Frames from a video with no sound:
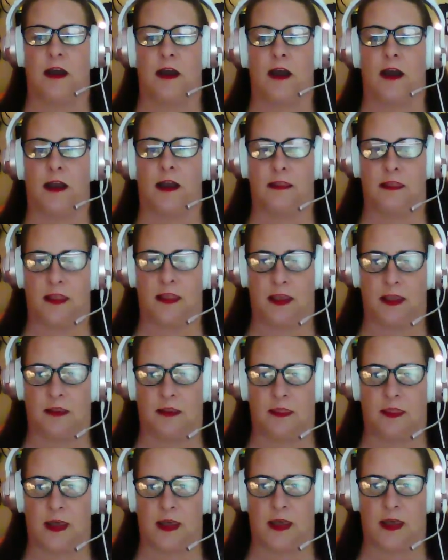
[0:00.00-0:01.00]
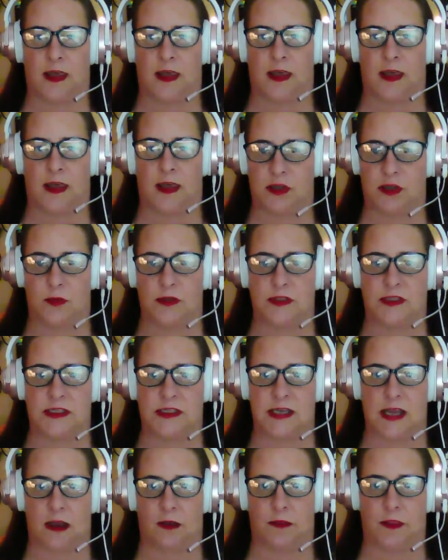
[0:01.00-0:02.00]
I think that
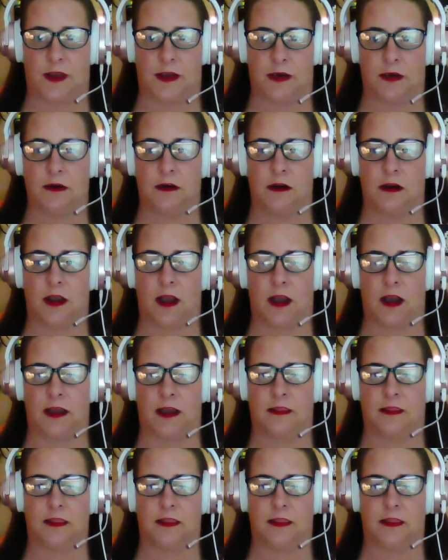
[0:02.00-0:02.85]
she was down there.